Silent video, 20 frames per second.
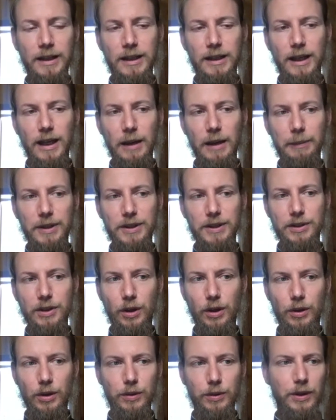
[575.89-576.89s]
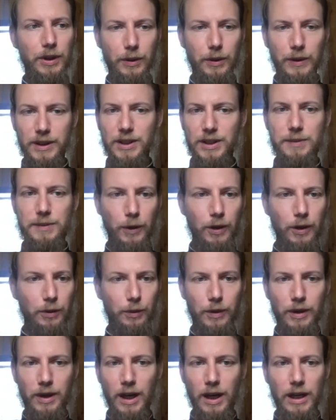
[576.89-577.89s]
But to know, at this point,
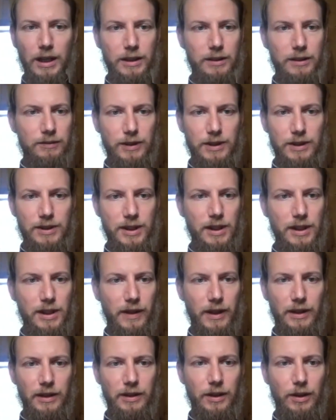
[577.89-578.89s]
we're not receiving,